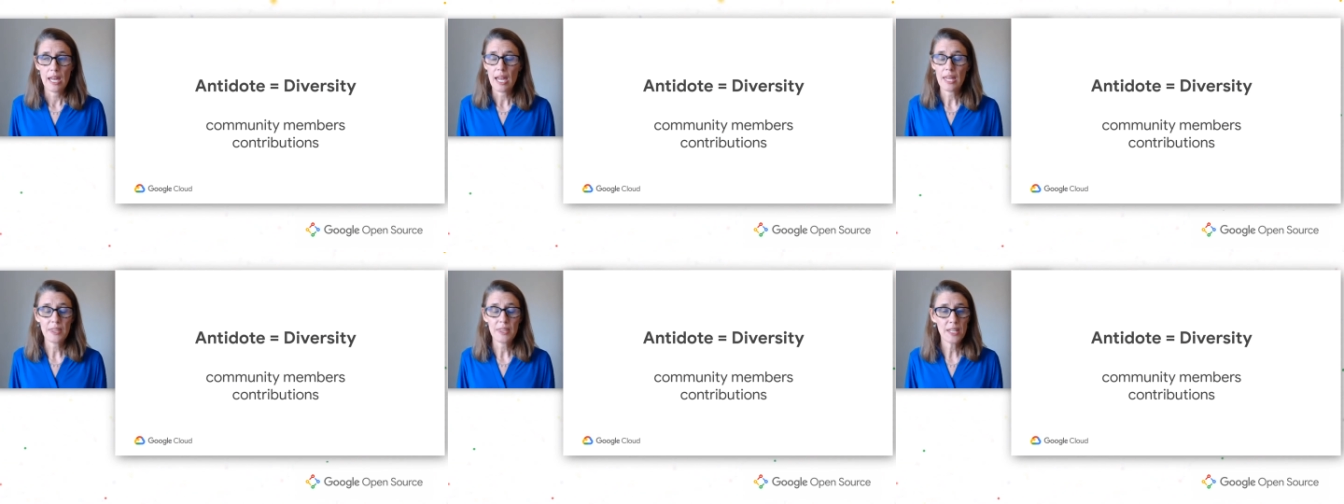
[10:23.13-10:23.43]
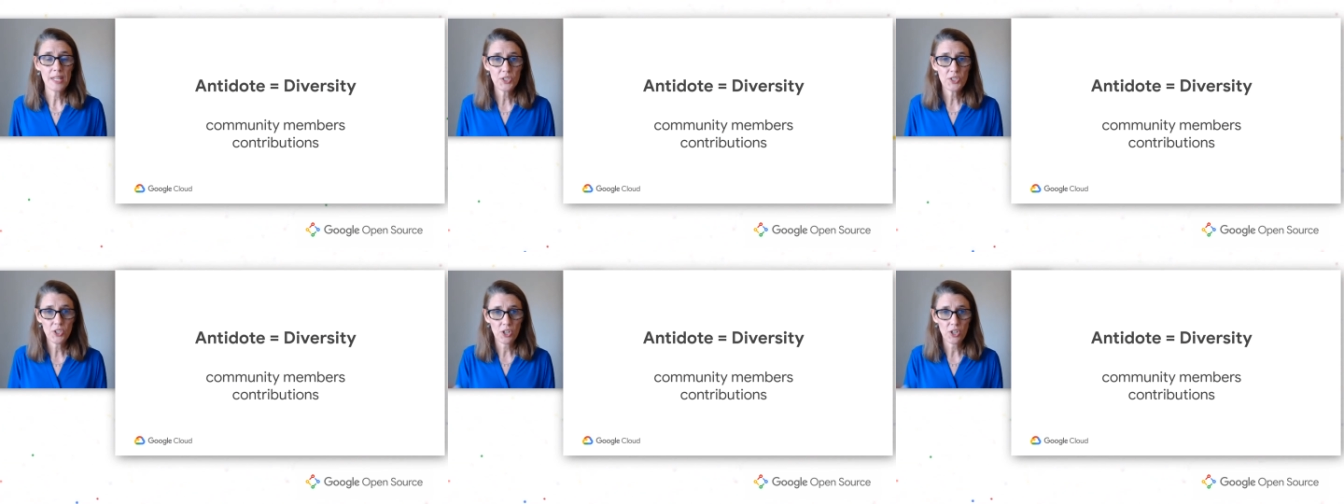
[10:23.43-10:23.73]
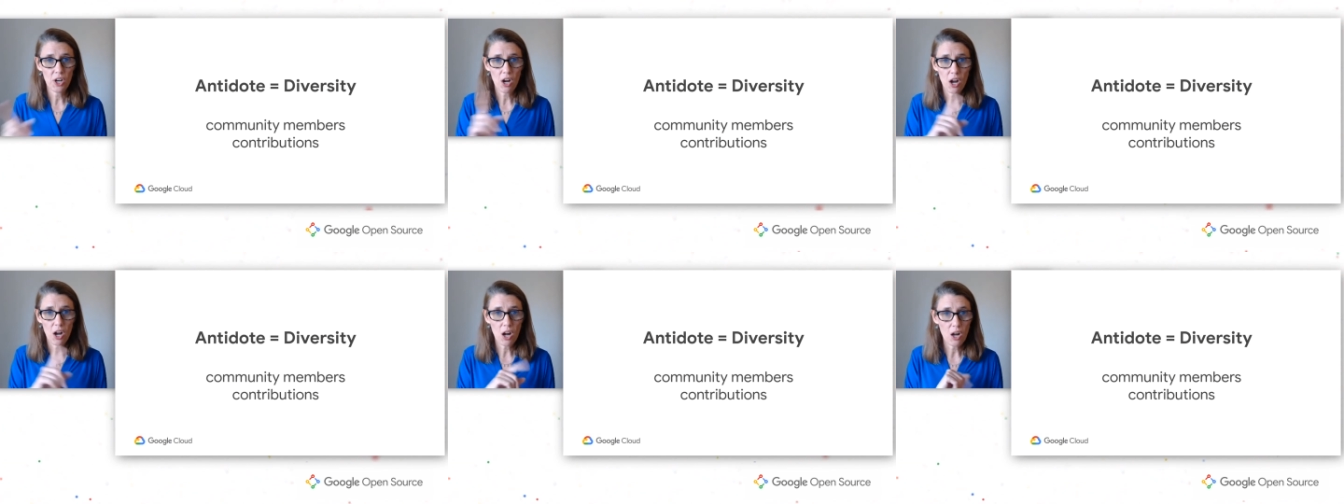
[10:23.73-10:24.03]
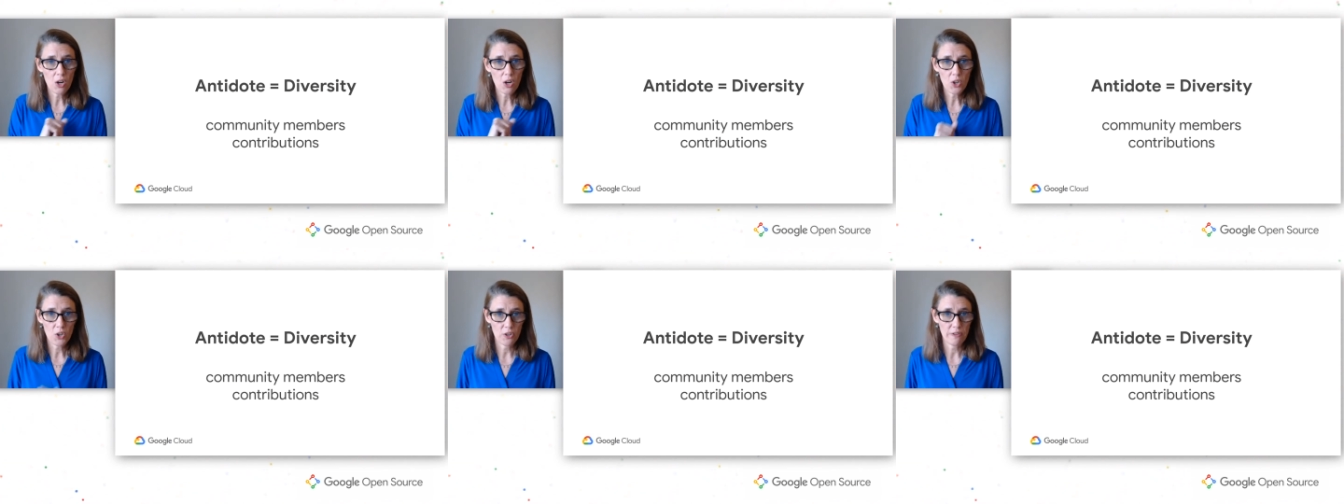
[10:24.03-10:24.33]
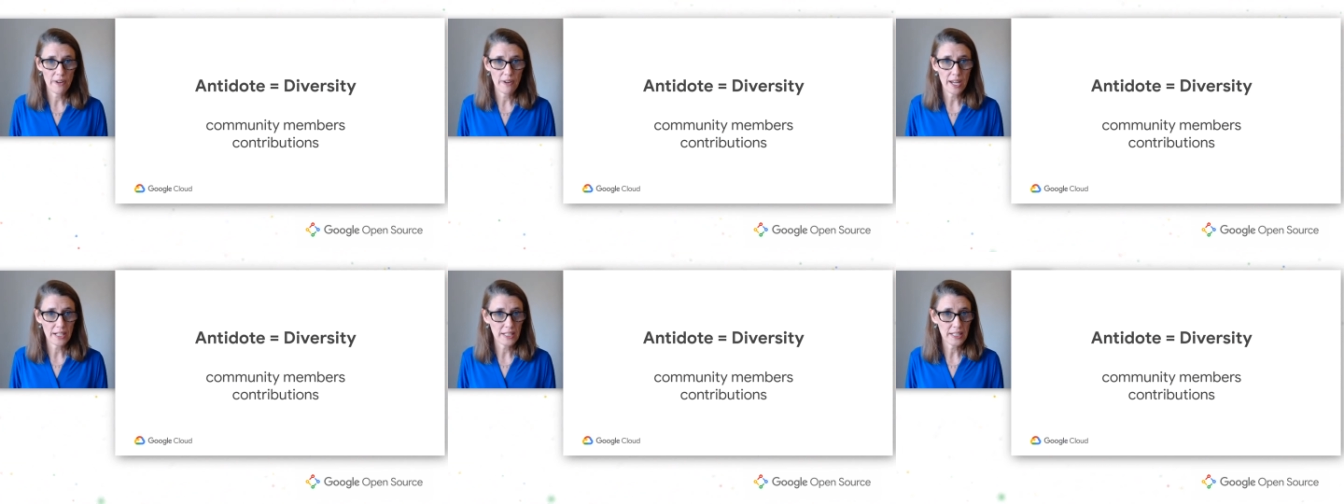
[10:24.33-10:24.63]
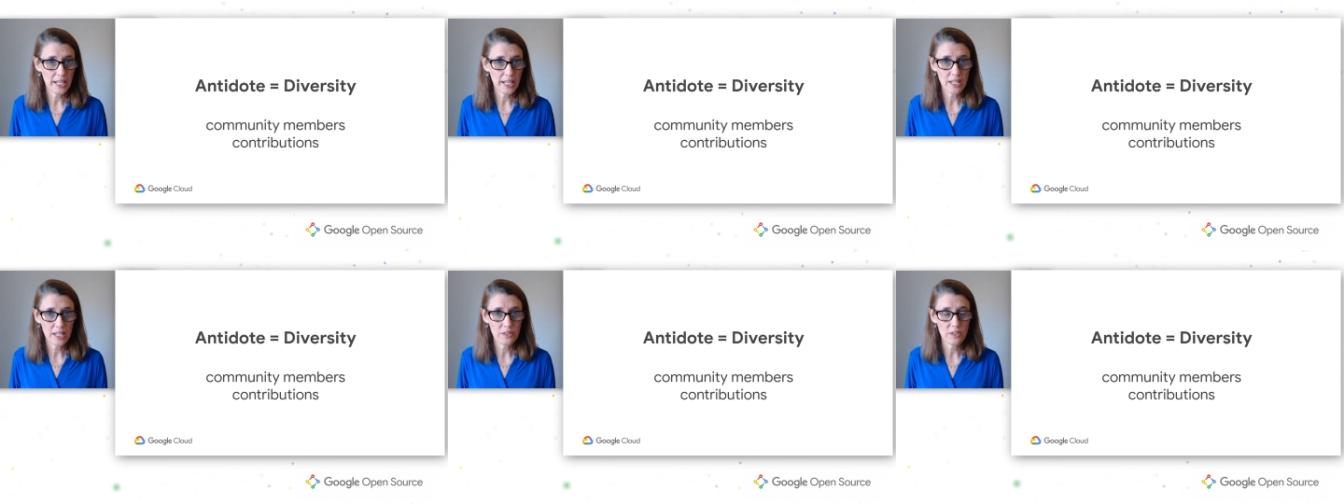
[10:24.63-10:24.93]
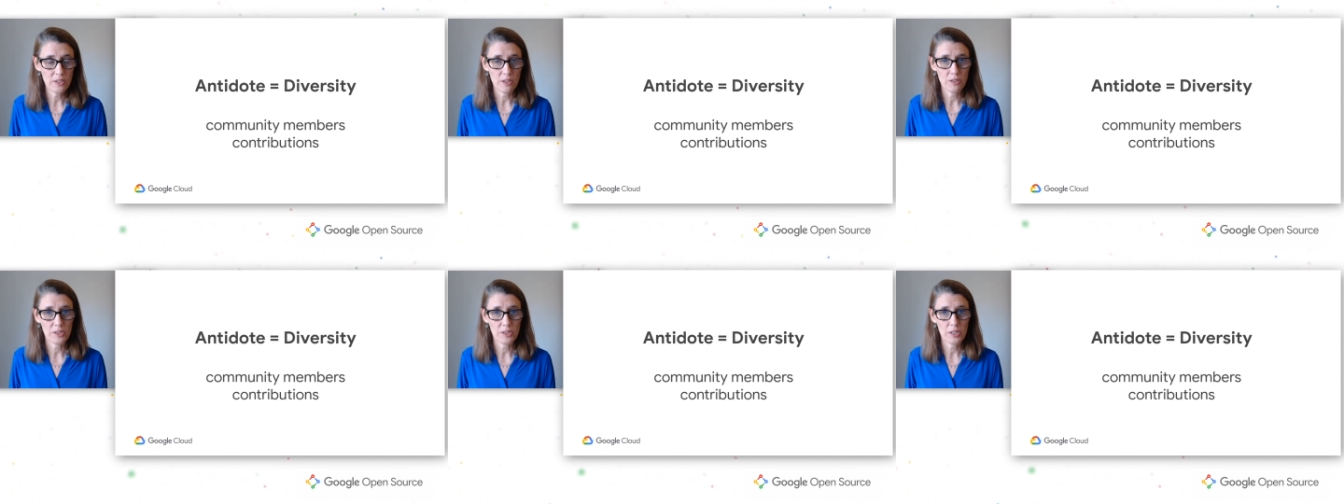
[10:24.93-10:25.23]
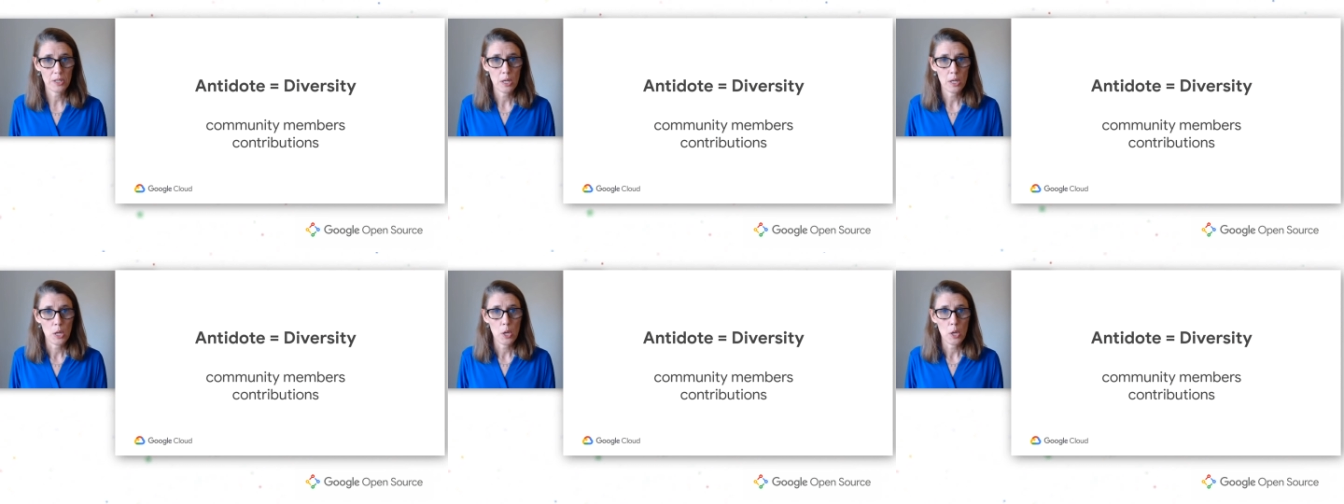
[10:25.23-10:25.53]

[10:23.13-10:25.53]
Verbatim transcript: And these are all correct answers,